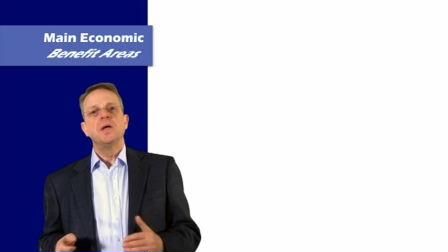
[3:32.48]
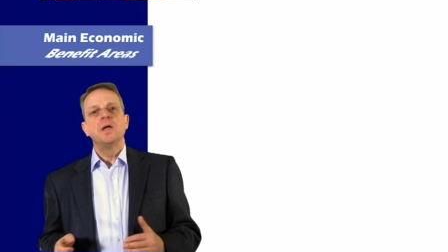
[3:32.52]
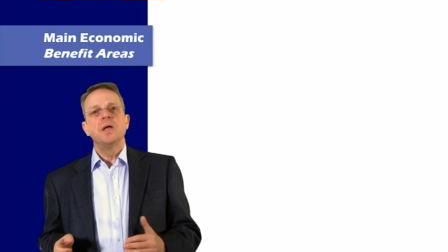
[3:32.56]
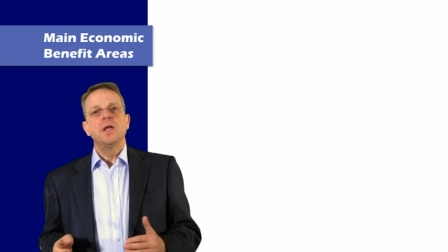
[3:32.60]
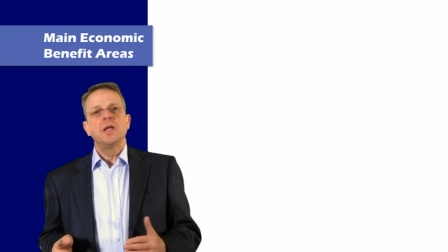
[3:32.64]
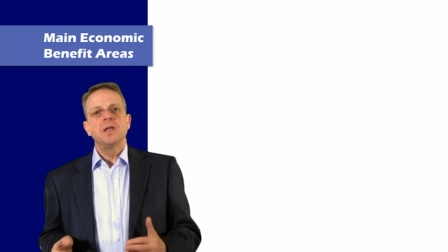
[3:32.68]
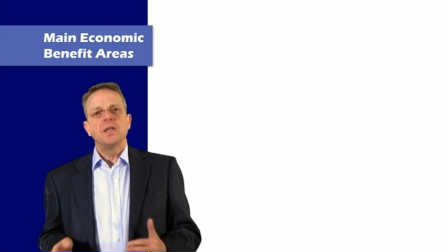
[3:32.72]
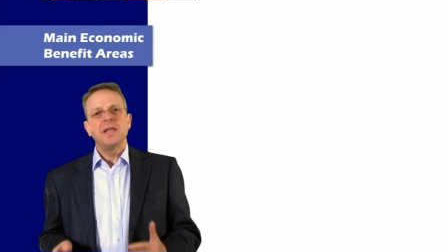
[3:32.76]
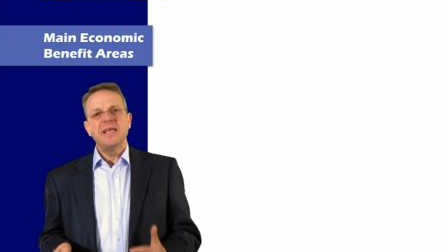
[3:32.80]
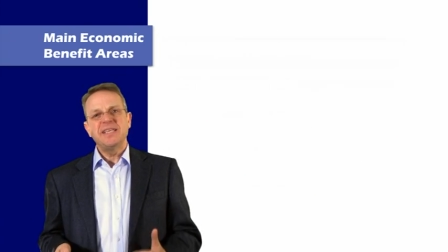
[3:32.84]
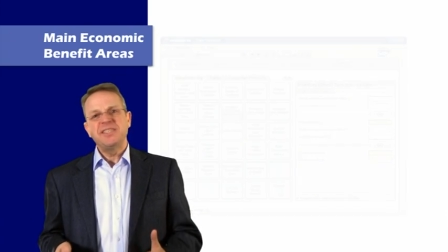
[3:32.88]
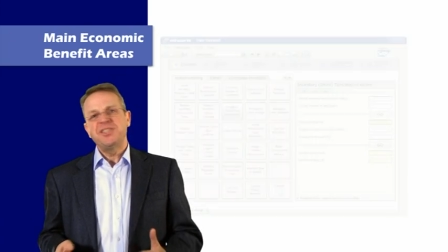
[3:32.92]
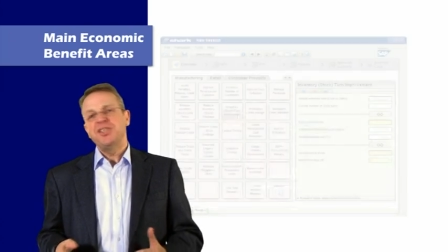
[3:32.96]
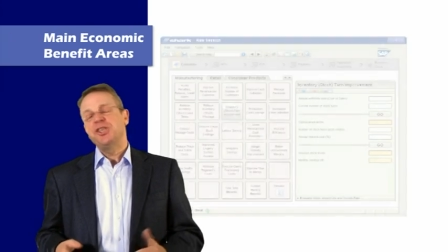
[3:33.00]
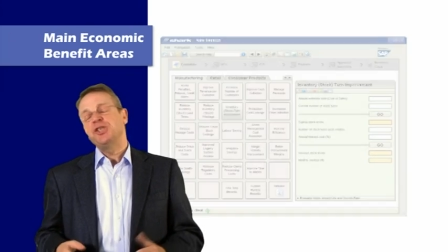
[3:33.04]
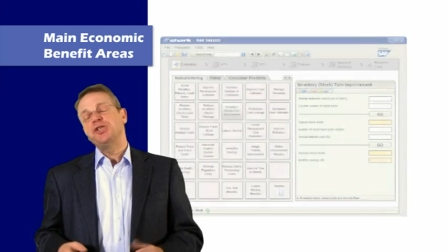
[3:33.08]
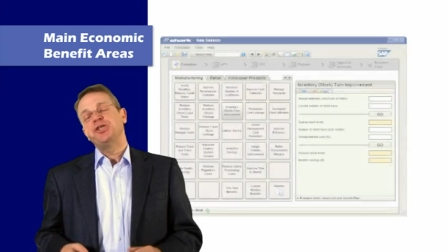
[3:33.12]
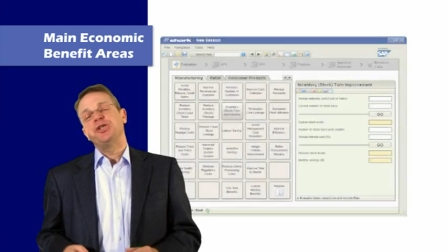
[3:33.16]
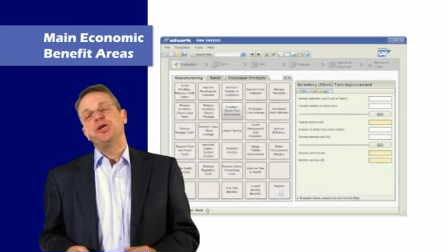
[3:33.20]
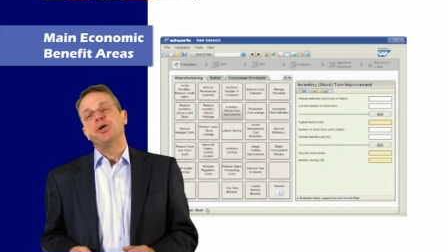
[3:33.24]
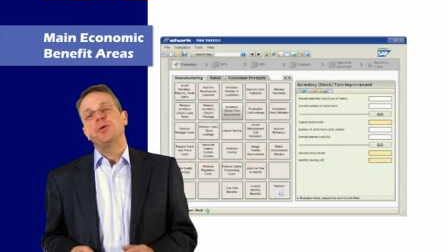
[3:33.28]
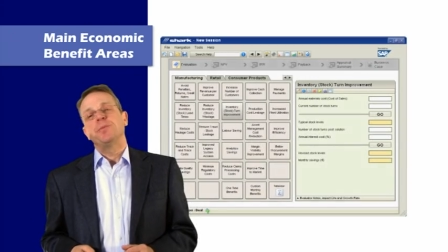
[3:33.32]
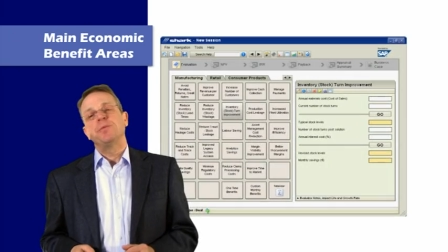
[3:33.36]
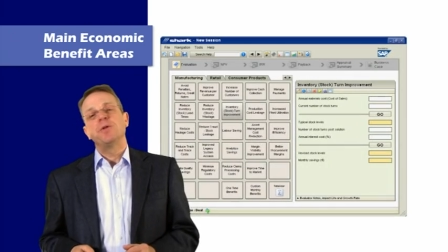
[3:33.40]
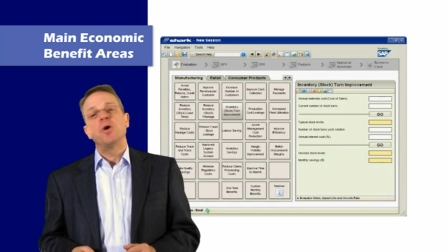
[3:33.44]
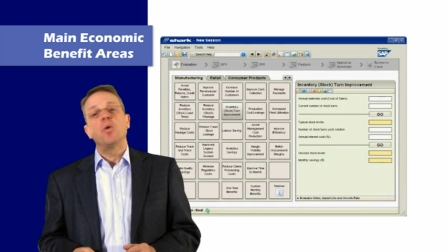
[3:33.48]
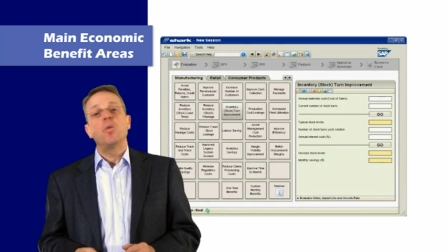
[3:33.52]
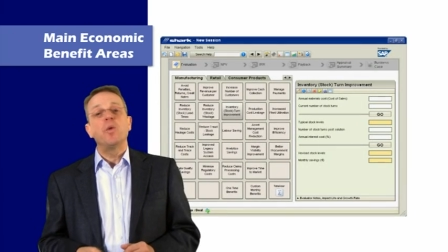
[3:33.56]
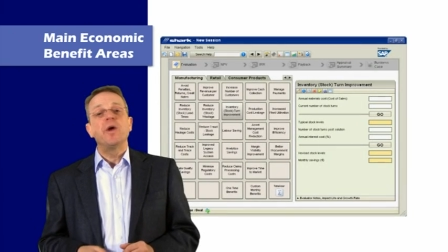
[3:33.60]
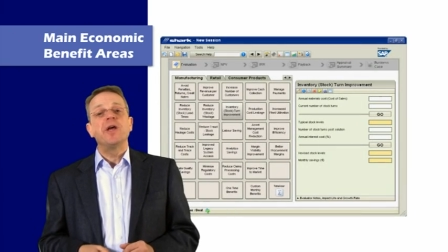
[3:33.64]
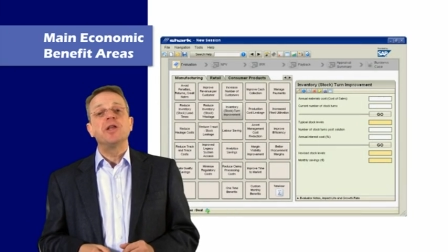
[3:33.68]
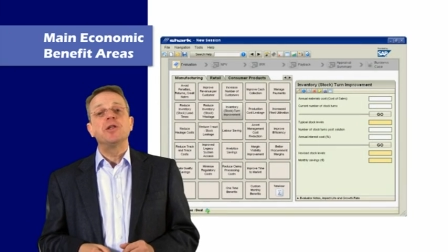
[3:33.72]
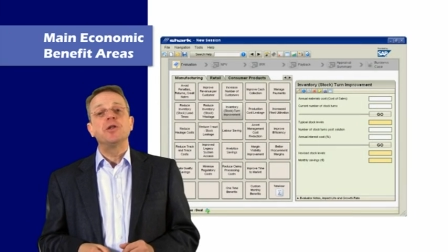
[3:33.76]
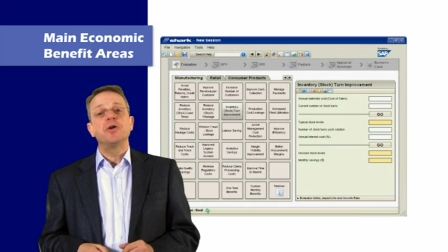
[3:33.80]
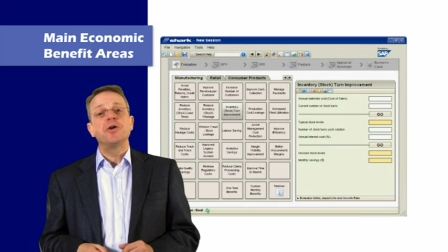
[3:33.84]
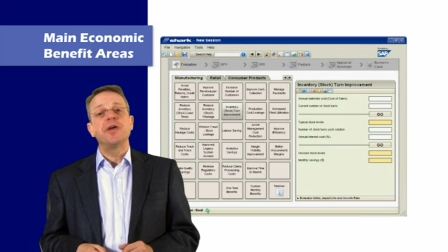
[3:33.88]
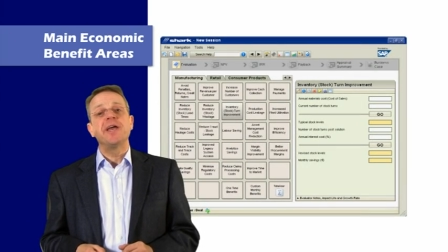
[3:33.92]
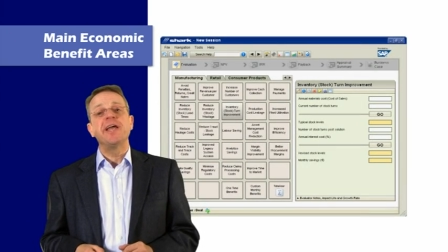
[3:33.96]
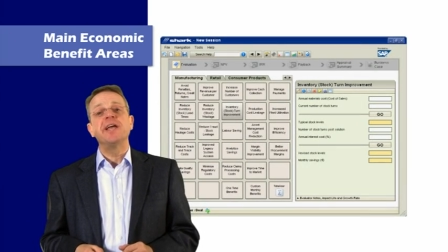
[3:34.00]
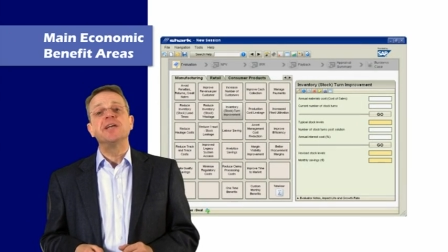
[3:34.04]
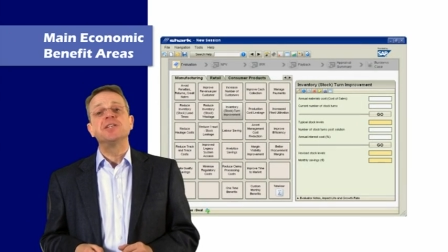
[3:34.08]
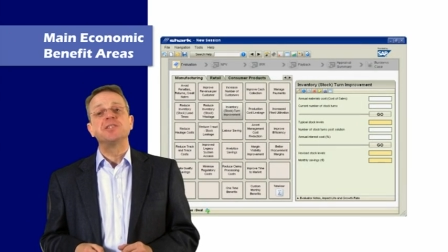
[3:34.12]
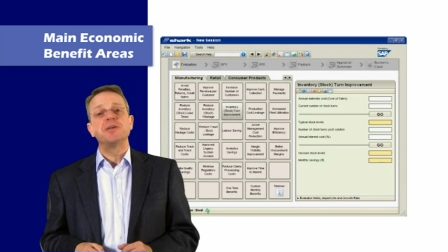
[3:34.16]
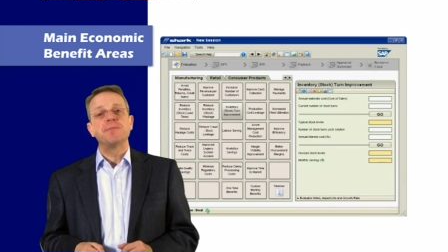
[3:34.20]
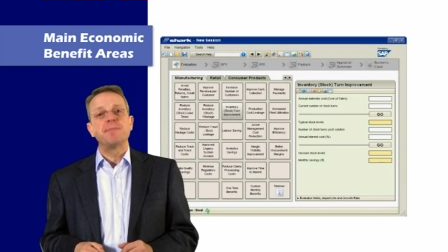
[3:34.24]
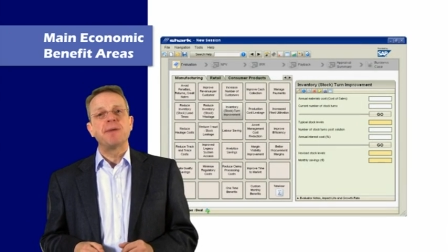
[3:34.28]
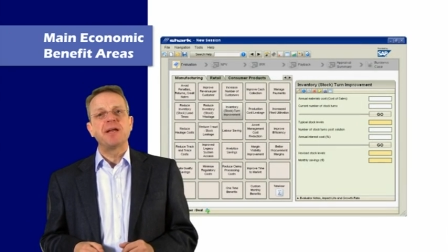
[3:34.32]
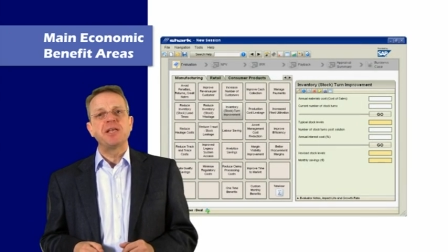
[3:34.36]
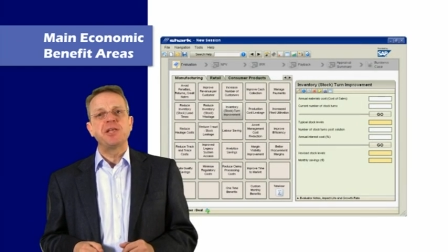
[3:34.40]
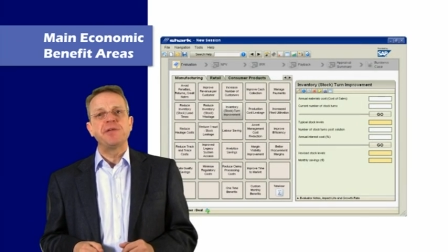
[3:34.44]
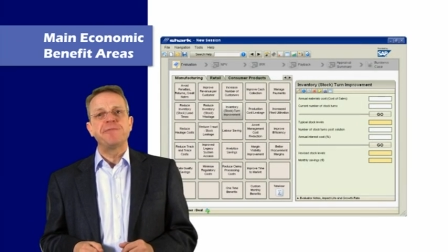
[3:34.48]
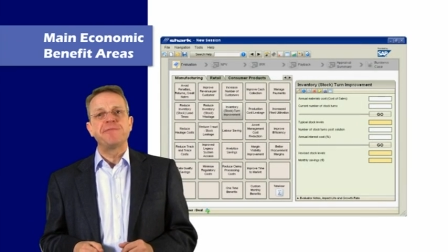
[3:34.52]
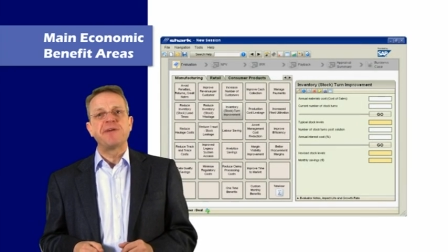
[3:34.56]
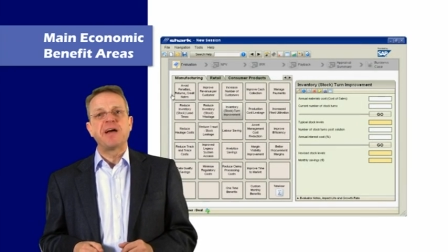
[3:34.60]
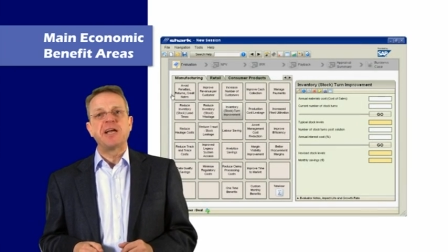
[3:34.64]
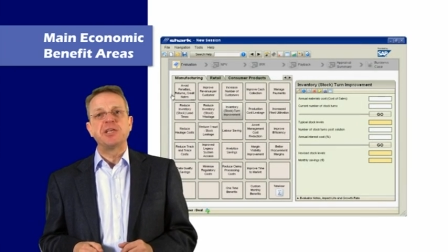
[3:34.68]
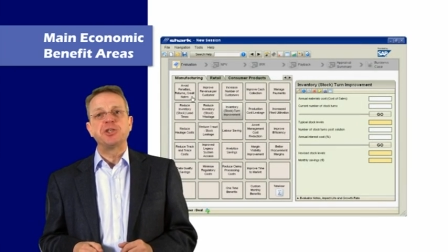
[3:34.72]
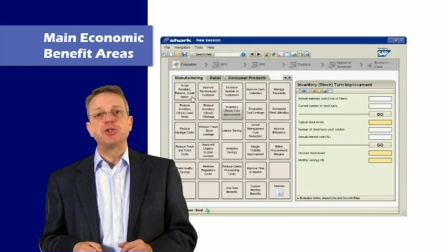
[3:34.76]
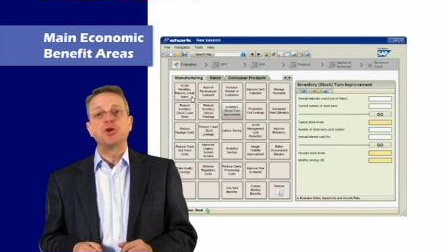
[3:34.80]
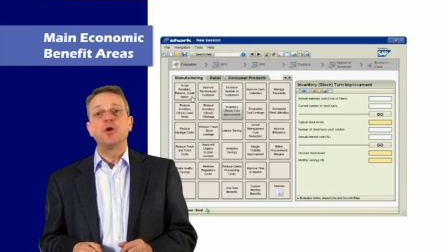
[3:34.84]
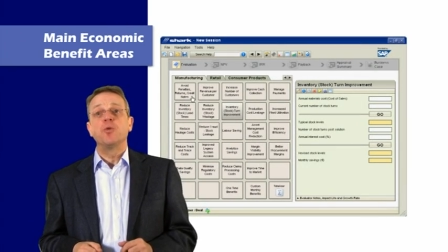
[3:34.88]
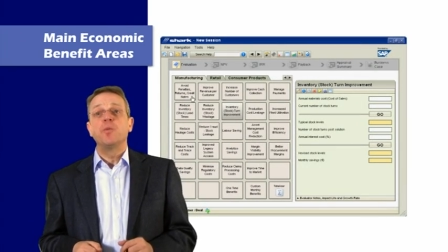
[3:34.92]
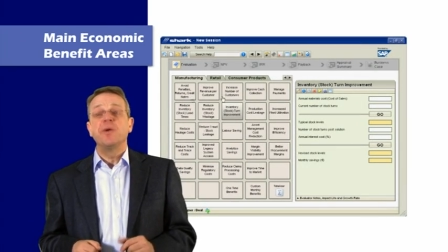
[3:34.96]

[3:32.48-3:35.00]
Let's assume that we're looking at a manufacturer